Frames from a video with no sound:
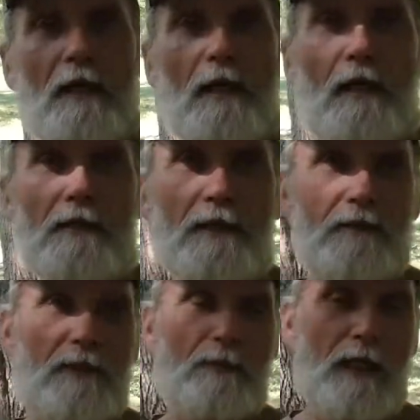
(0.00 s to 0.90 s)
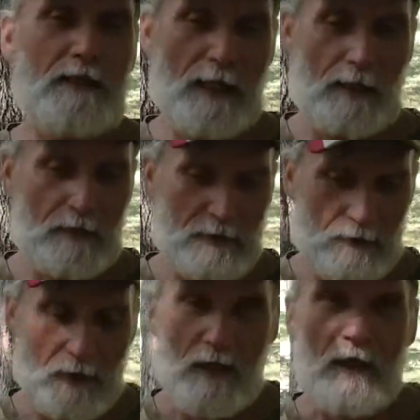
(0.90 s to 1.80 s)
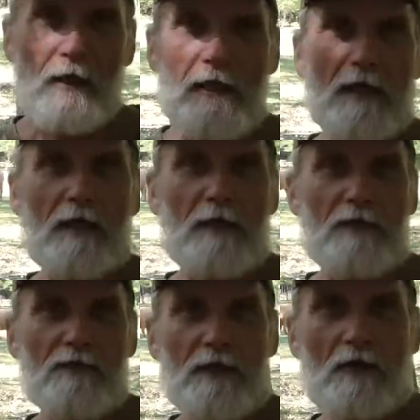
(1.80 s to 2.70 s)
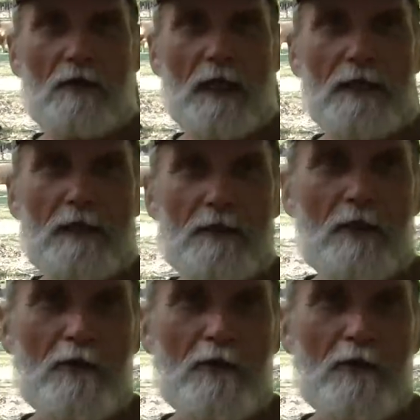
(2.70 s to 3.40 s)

and this is my channel, so if you don't like it,